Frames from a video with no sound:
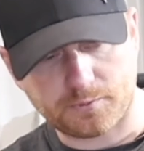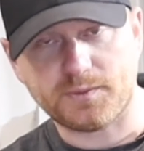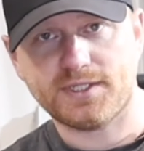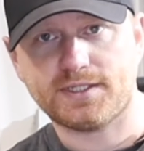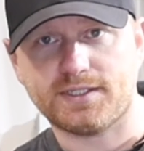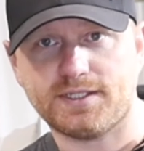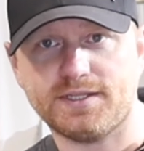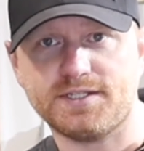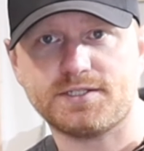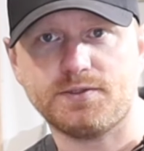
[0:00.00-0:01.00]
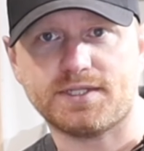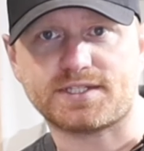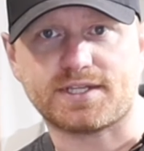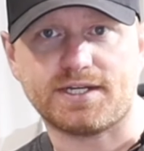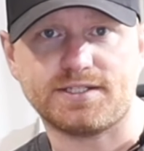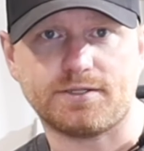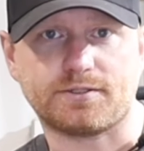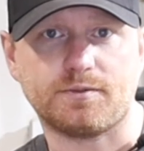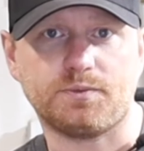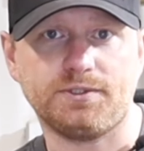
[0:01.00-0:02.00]
bit and this unit slides
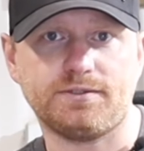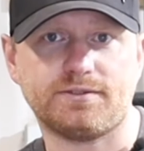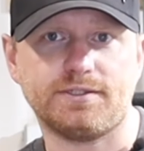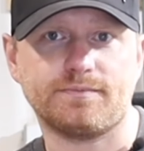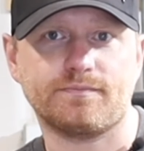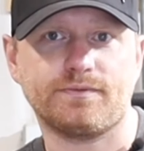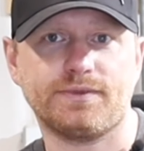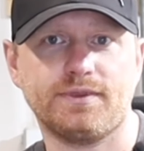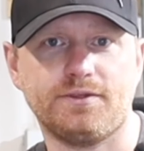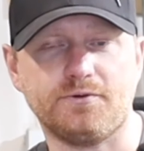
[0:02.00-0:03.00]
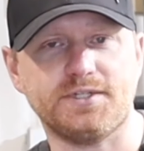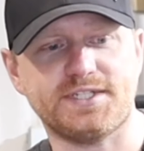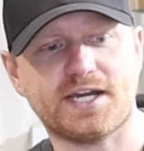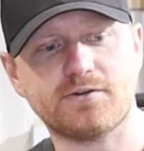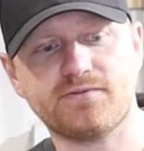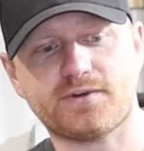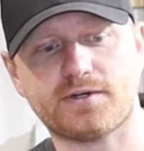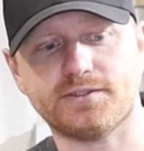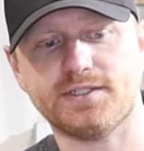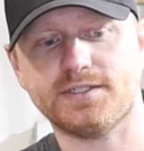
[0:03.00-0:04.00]
out completely. The only
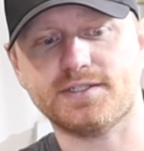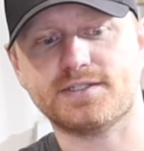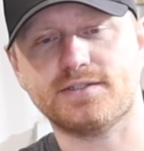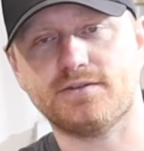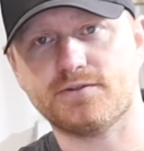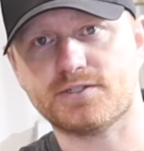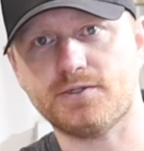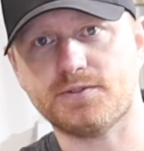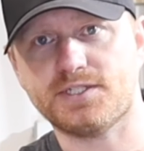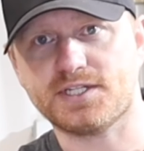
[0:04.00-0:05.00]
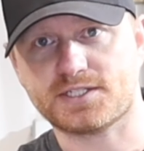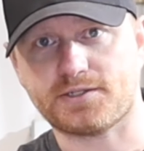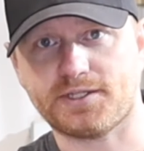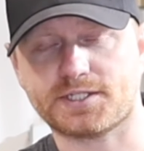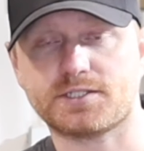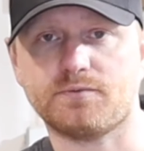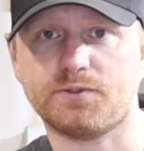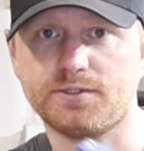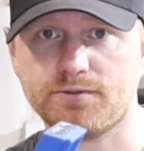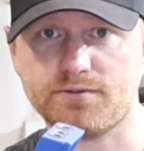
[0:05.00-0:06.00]
downfall is there's no dust collection
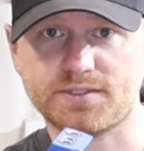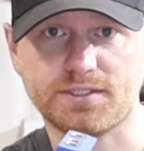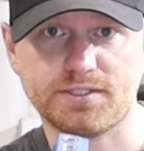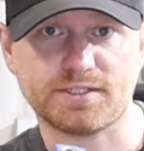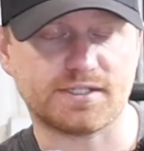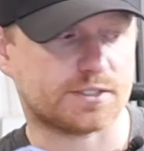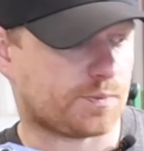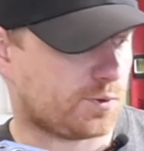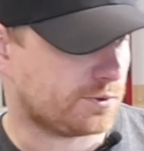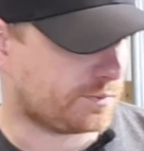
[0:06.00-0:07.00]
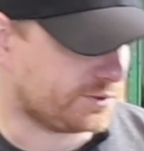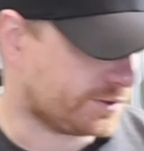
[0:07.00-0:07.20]
when you're using this as a portable